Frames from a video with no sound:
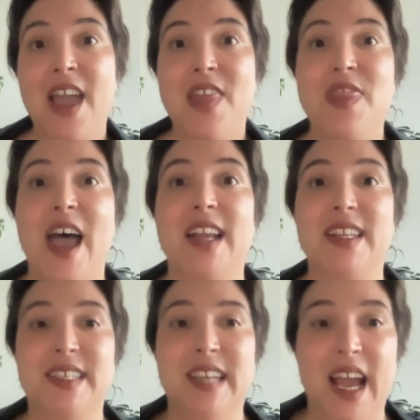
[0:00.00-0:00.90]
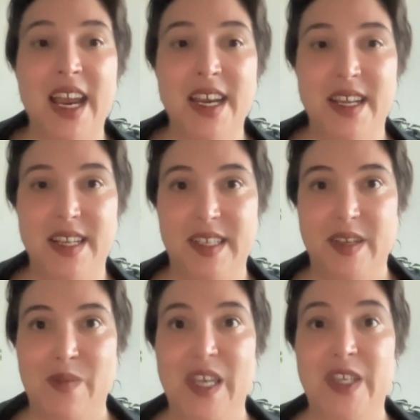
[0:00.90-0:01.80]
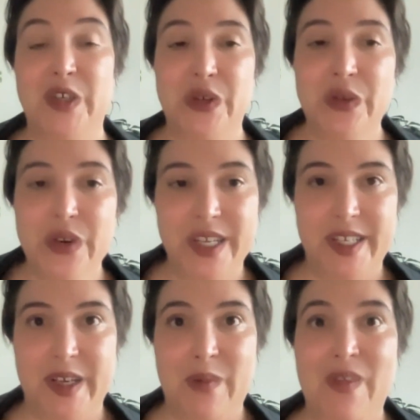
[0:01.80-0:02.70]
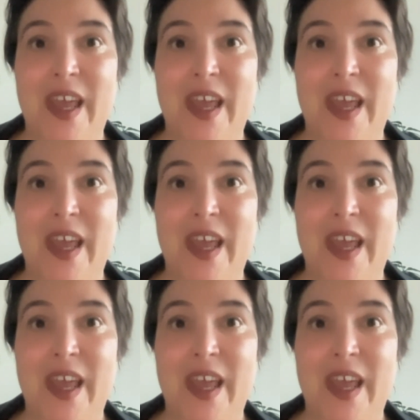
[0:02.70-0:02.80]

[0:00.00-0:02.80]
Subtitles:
that Zionism is Judaism,